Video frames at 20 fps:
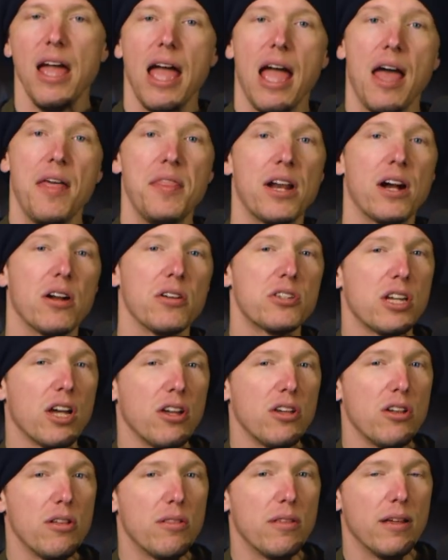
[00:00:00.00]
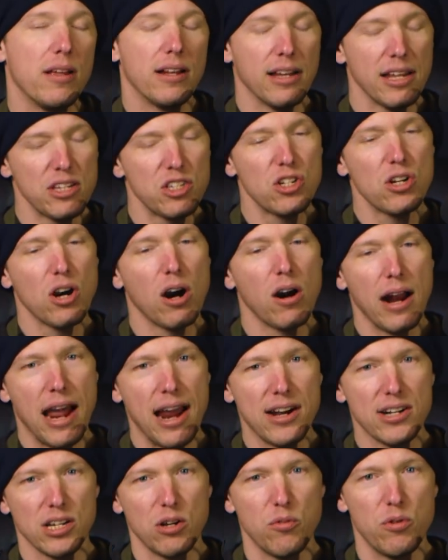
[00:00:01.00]
and then I'll tell you that, let's start
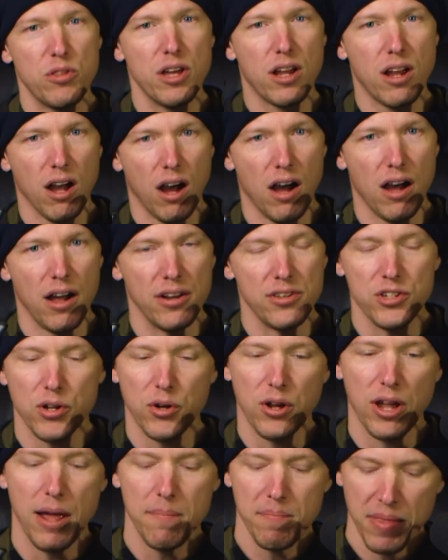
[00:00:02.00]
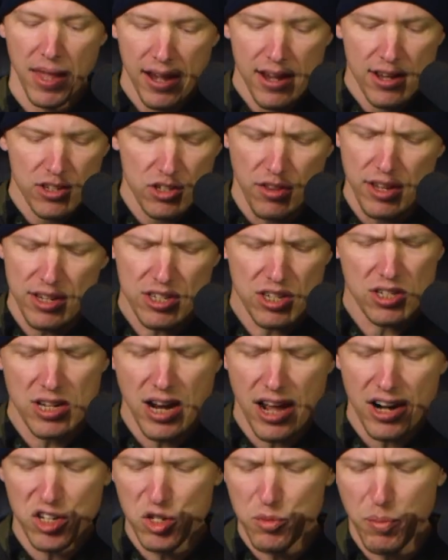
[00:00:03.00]
actually with the cons, okay? So this is
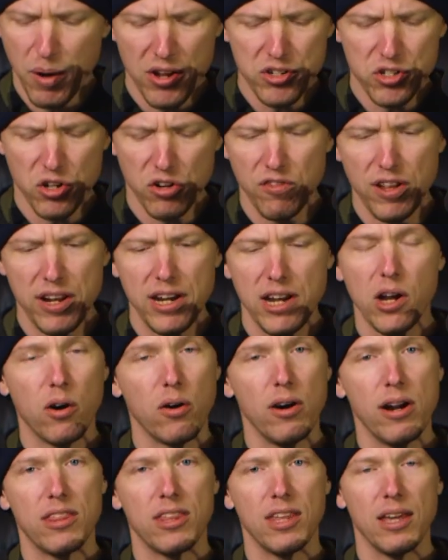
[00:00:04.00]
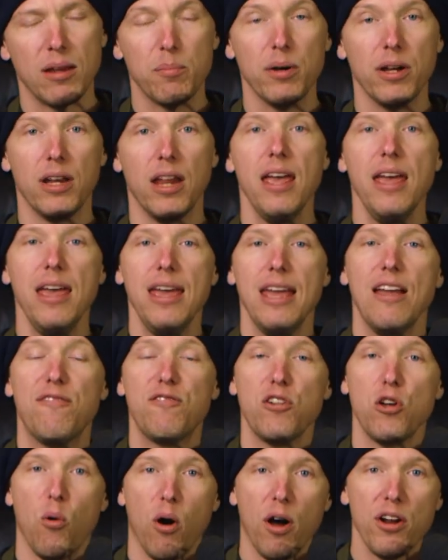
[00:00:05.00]
not a sponsored video or anything, but
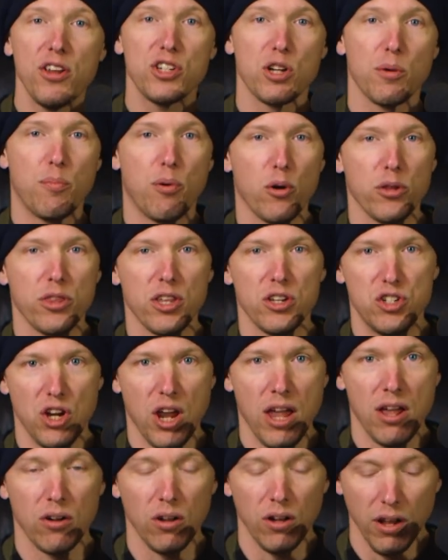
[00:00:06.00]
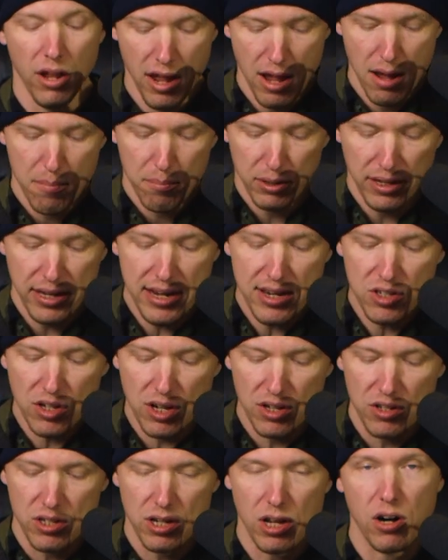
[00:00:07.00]
if you want to support the channel, please
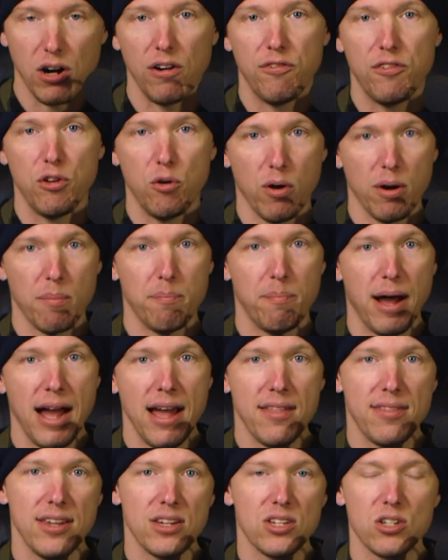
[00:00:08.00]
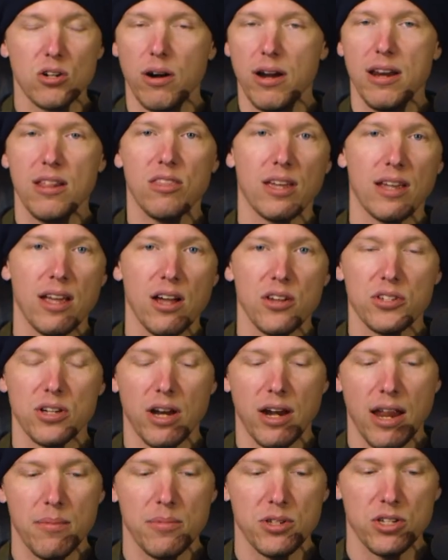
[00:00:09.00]
consider, if you want to buy this or anything else
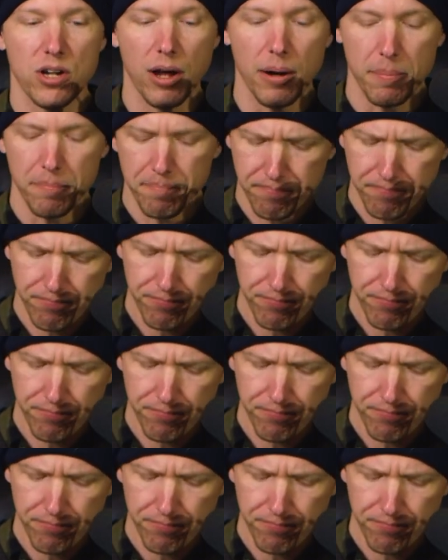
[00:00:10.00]
on Amazon,